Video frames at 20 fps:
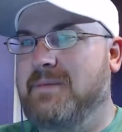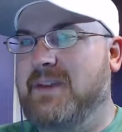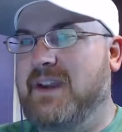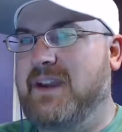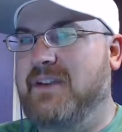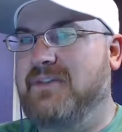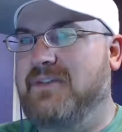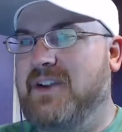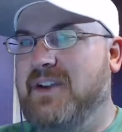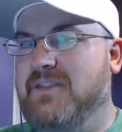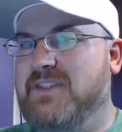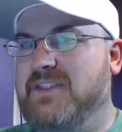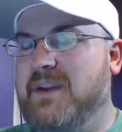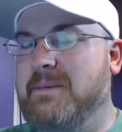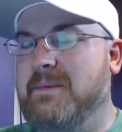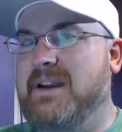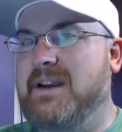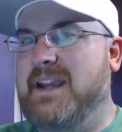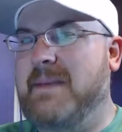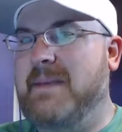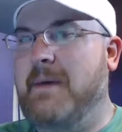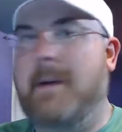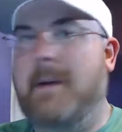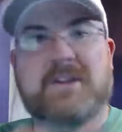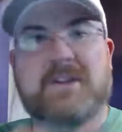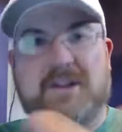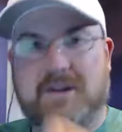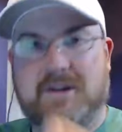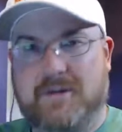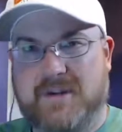if somebody came
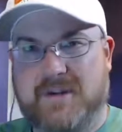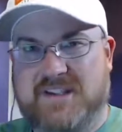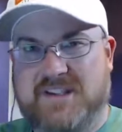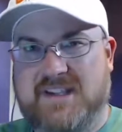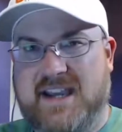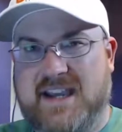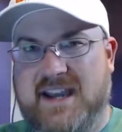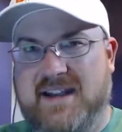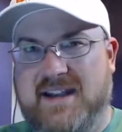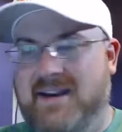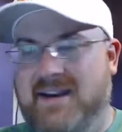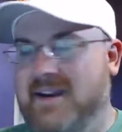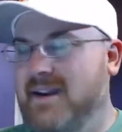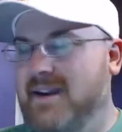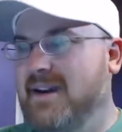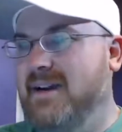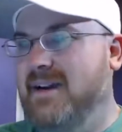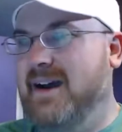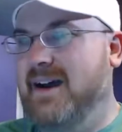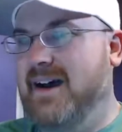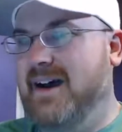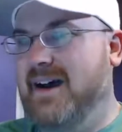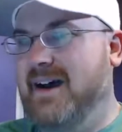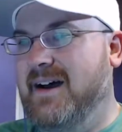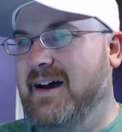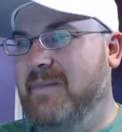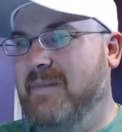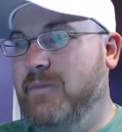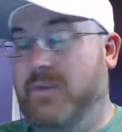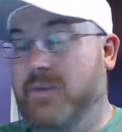up to you and said,
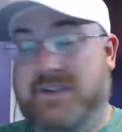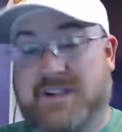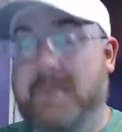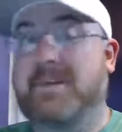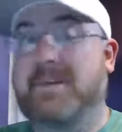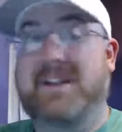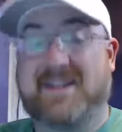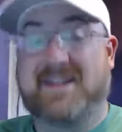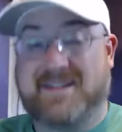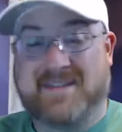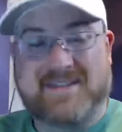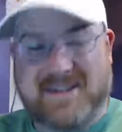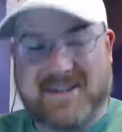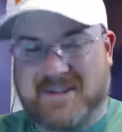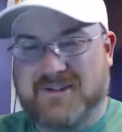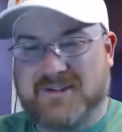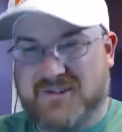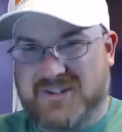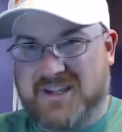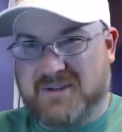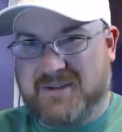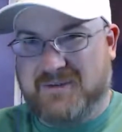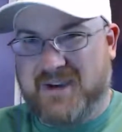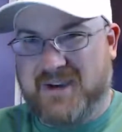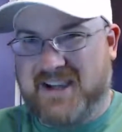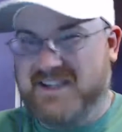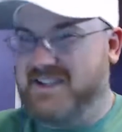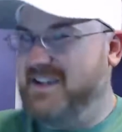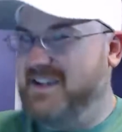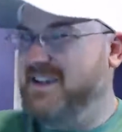well, somebody interested in
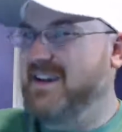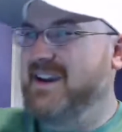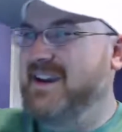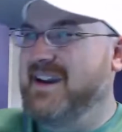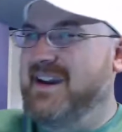racing